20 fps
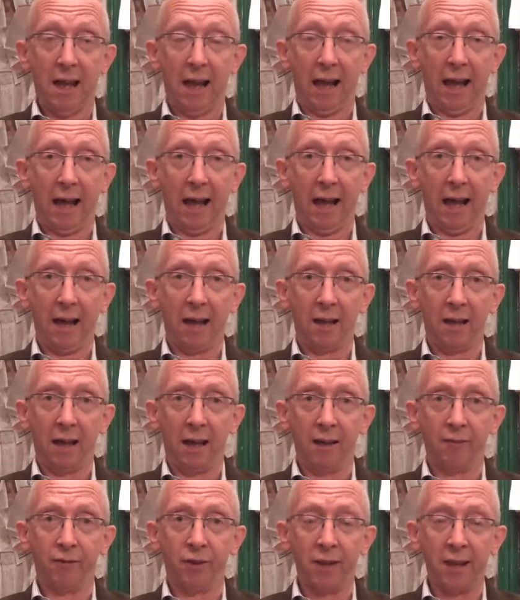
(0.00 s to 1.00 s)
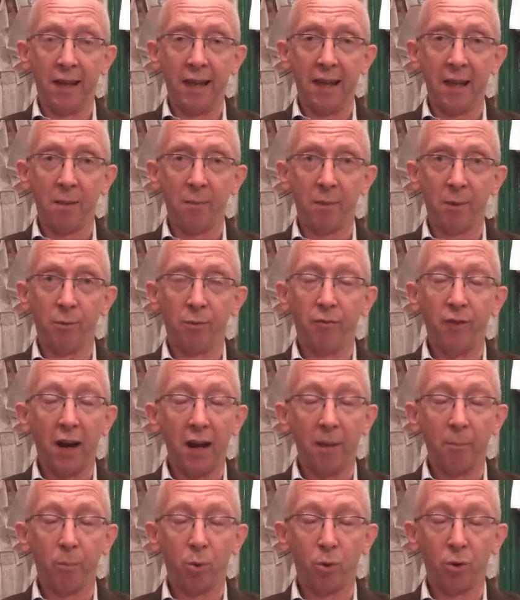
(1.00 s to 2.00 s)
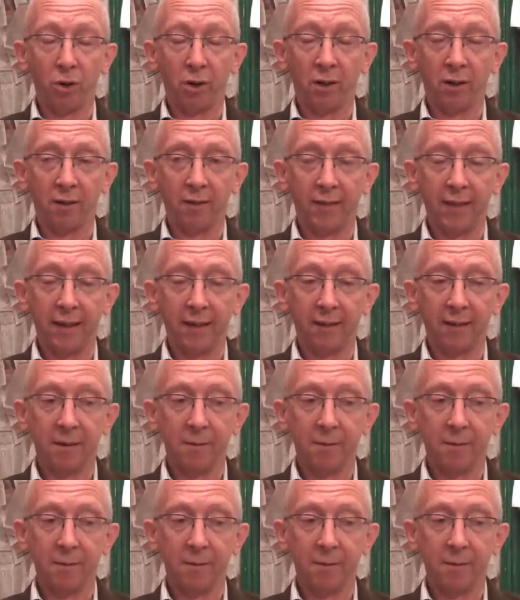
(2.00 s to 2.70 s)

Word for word: uh, and to him it was very important that